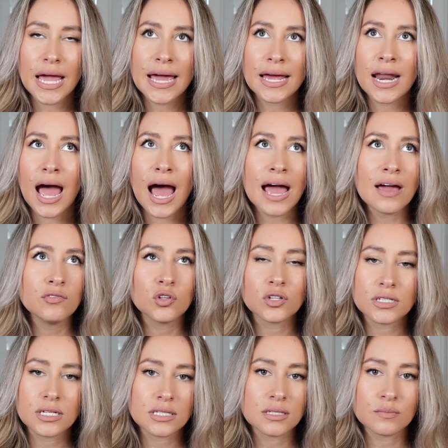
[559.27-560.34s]
And I've
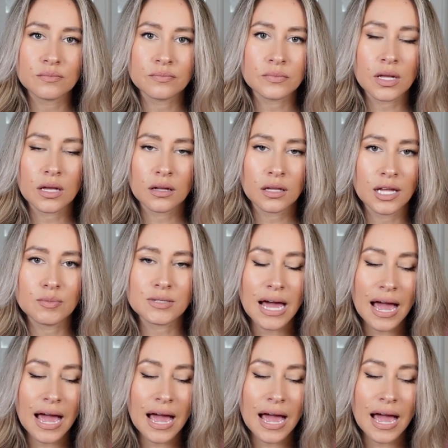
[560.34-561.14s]
looked at some clips.